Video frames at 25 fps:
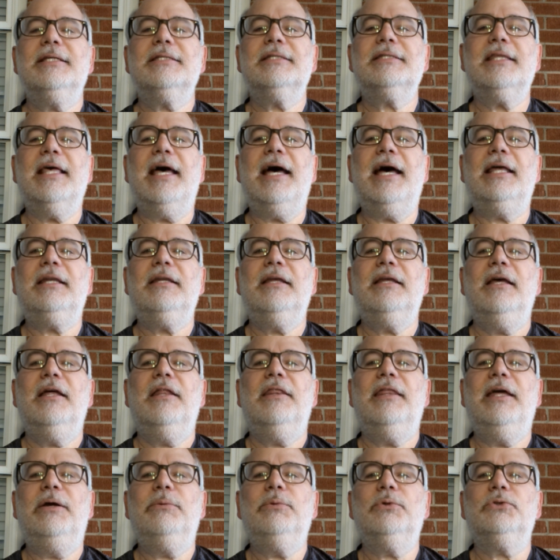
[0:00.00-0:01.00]
is that
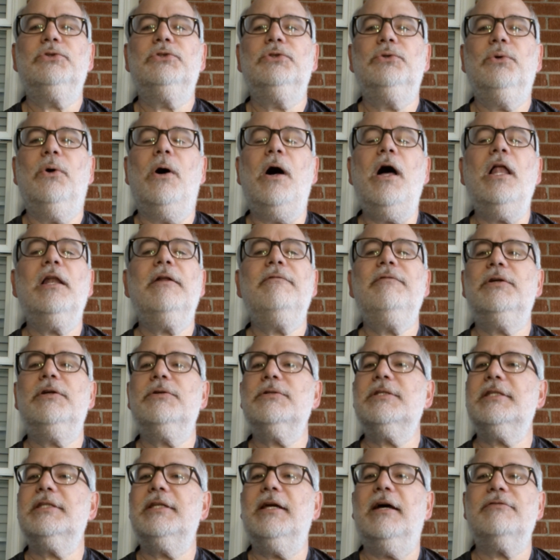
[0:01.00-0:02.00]
they will do all of their
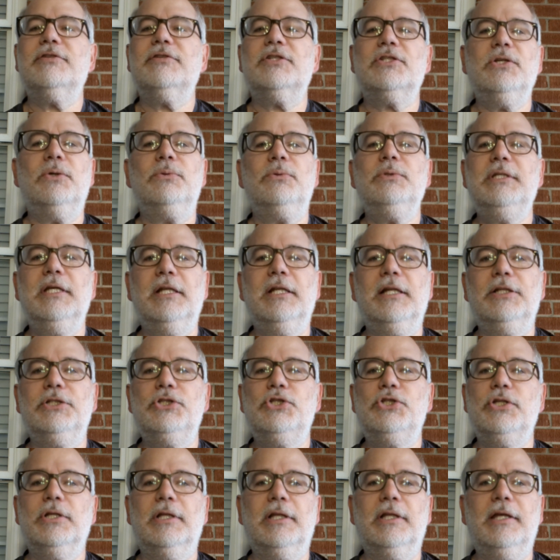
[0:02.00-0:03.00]
stuff so
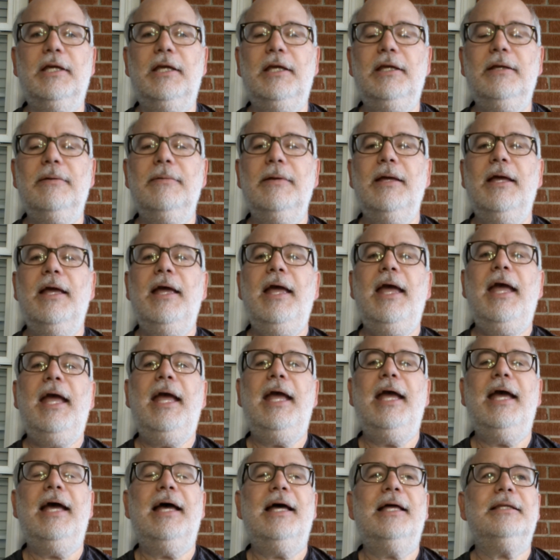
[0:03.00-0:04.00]
diligently
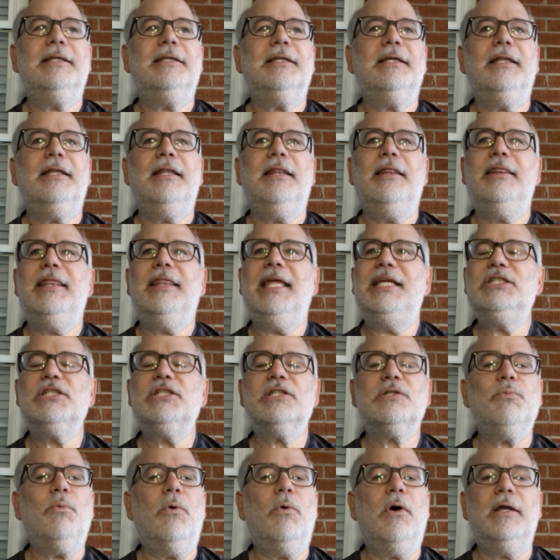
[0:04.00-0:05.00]
and they
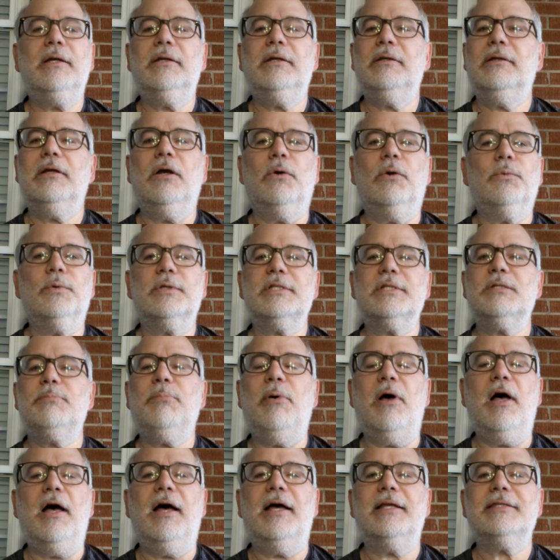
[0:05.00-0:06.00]
just want a
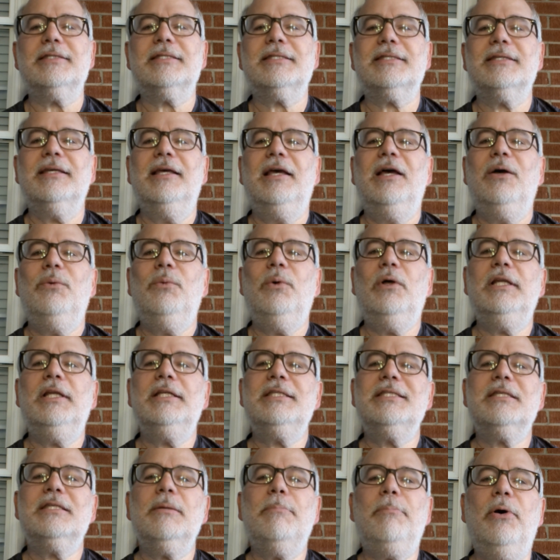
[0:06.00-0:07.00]
response. Well,
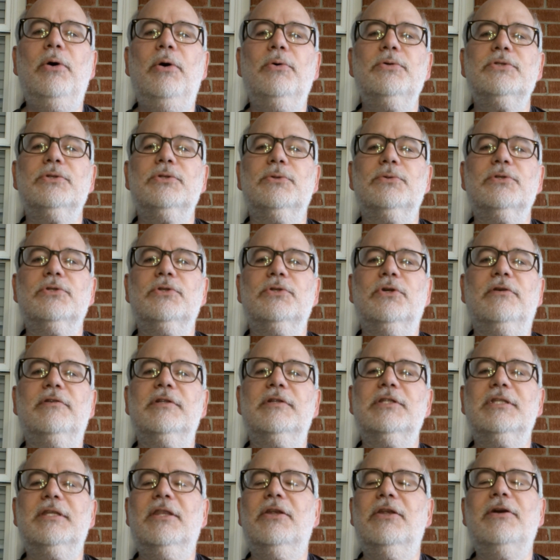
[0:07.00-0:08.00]
it's the Postal
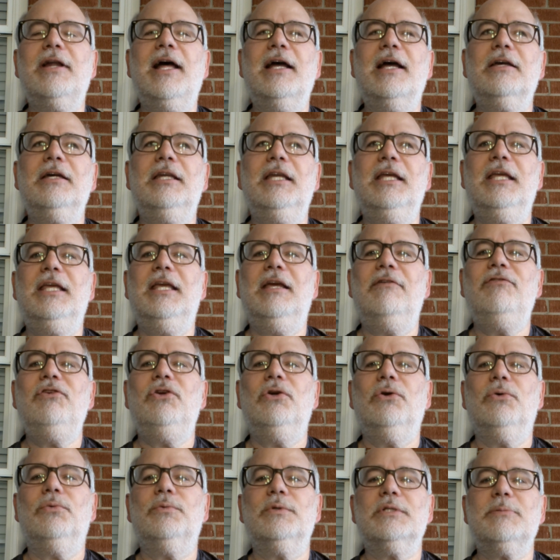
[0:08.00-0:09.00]
Service. They're not going to give
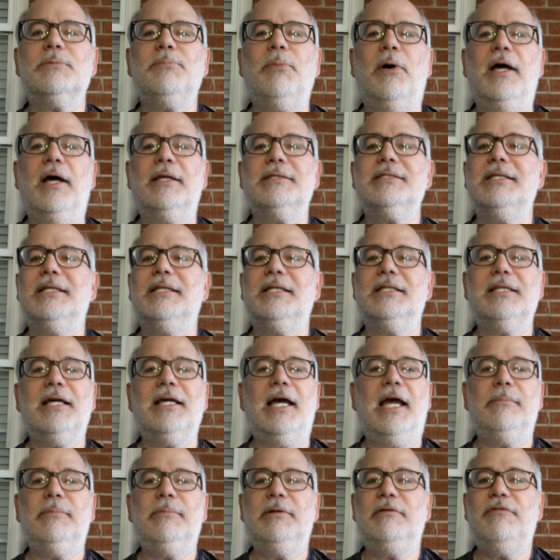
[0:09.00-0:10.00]
you a response in a
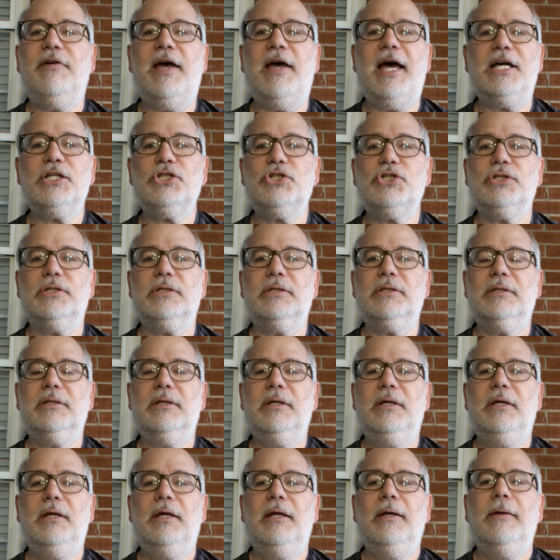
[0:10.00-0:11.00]
timely fashion.
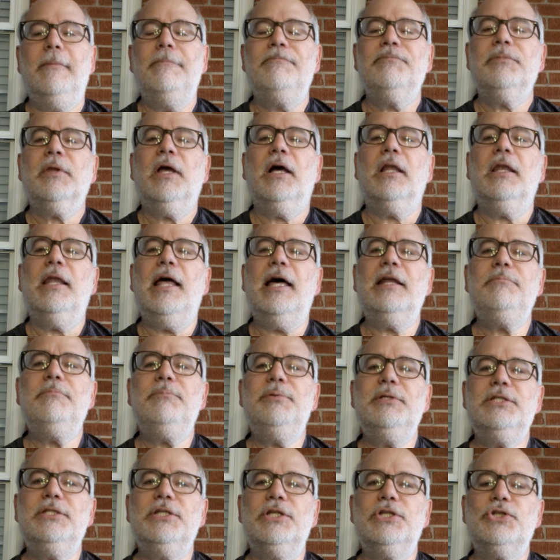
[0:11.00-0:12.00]
A lot of
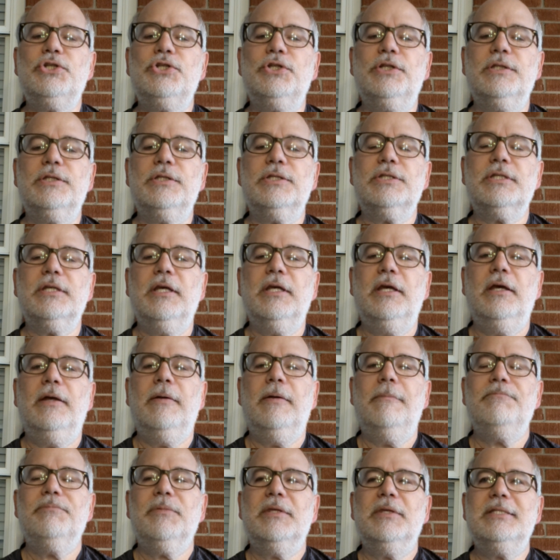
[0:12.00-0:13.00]
positions
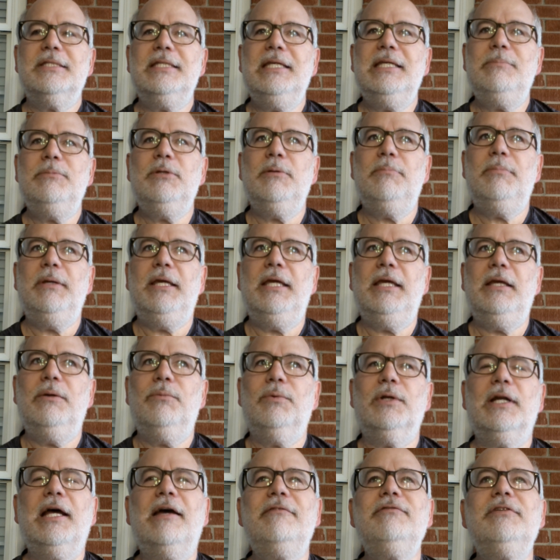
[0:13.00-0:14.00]
seem to be,
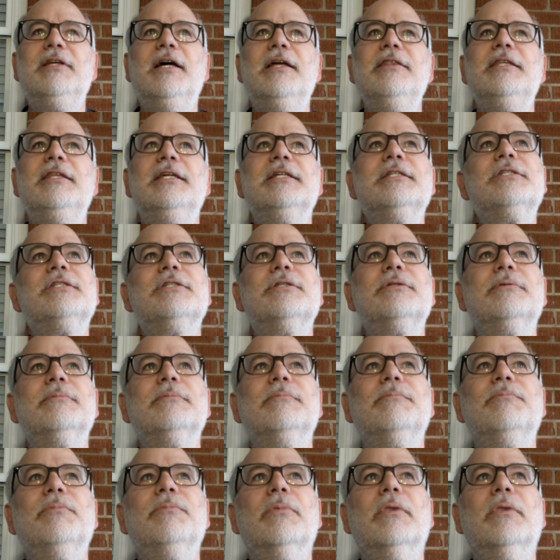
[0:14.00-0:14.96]
when I've done this,